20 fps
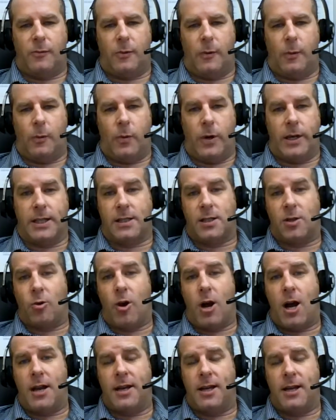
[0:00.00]
when it's
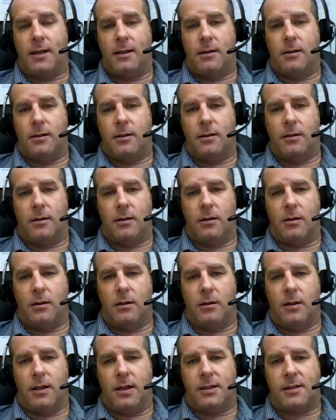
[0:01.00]
chronic,
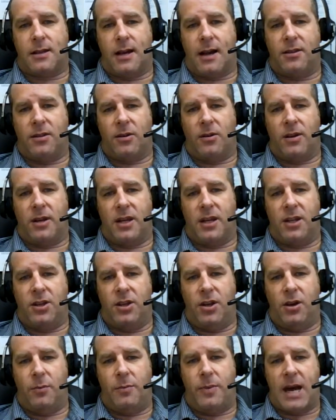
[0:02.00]
it's either
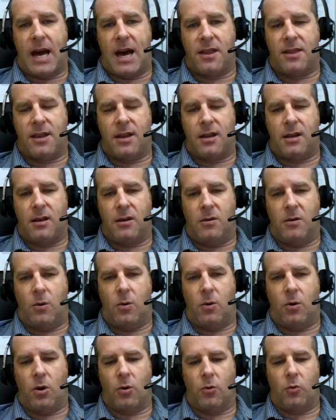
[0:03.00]
idiopathic
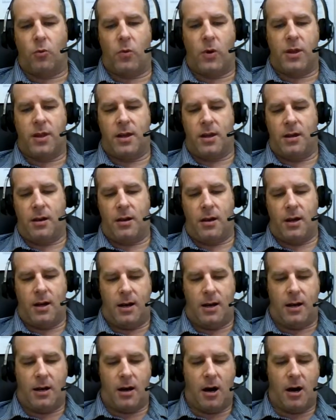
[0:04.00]
or with an
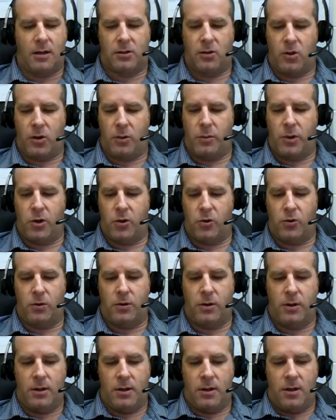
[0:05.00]

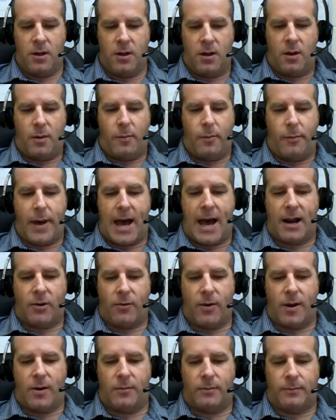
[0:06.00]
autoimmune
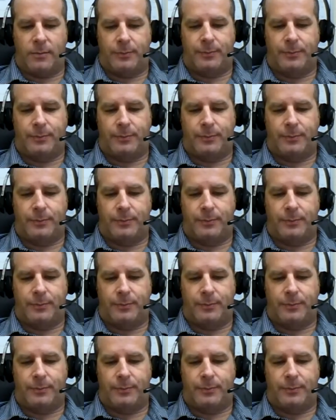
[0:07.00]
background.